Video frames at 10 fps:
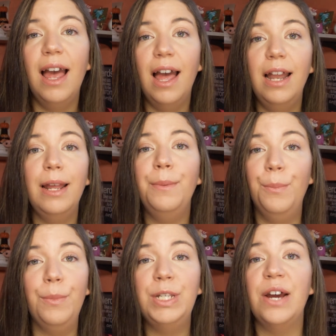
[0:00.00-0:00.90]
and
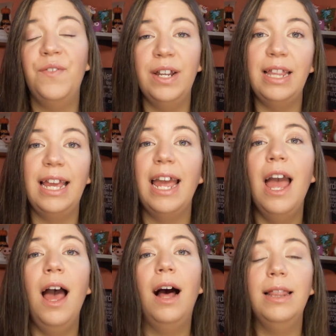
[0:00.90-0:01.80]
it definitely
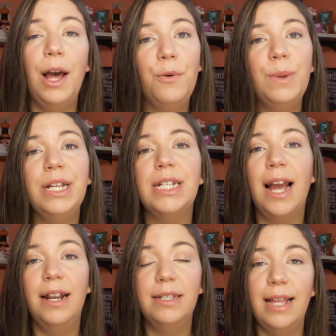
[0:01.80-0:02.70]
allowed me to
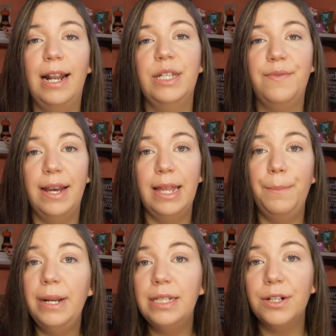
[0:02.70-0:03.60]
kind of satisfy
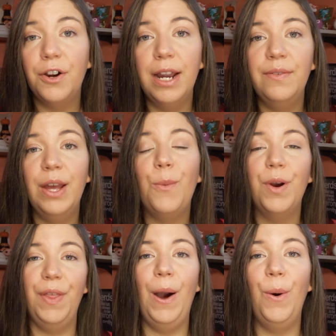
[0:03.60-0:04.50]
that pizza craving
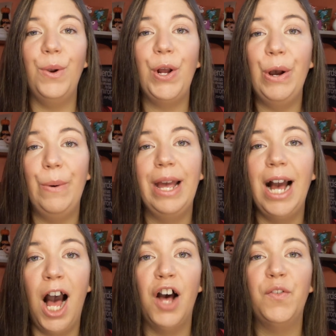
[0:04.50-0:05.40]
without
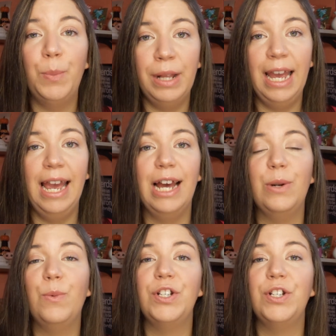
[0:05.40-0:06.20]
going off plan,